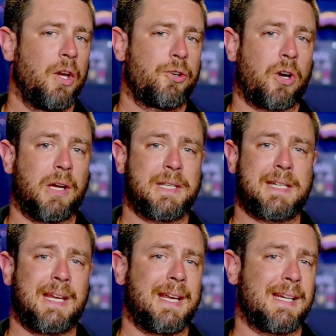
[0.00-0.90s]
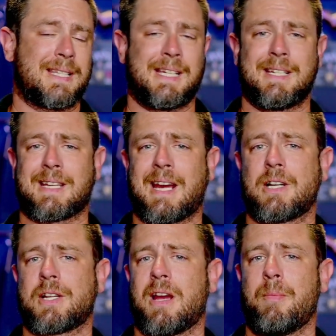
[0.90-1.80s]
Draw has stayed nice the
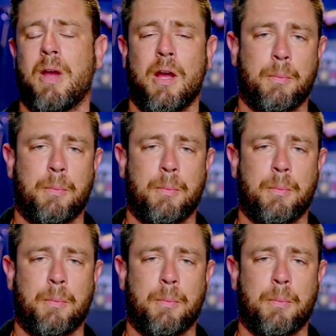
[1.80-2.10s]
entire time.